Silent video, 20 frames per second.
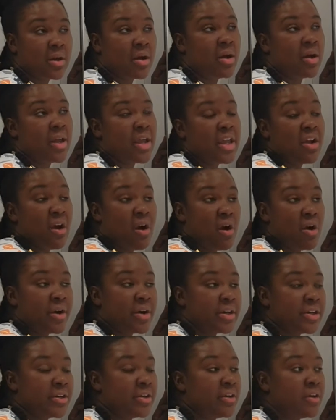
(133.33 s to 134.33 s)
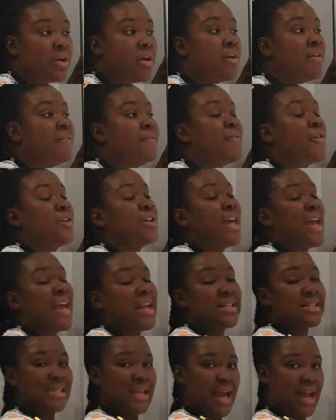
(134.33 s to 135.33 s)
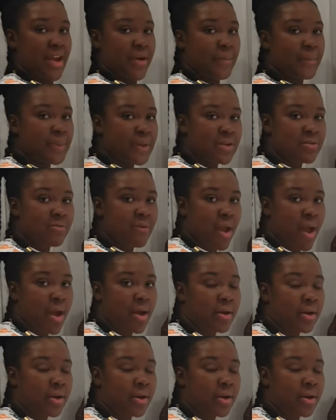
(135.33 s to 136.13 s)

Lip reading: incurred for the entire period.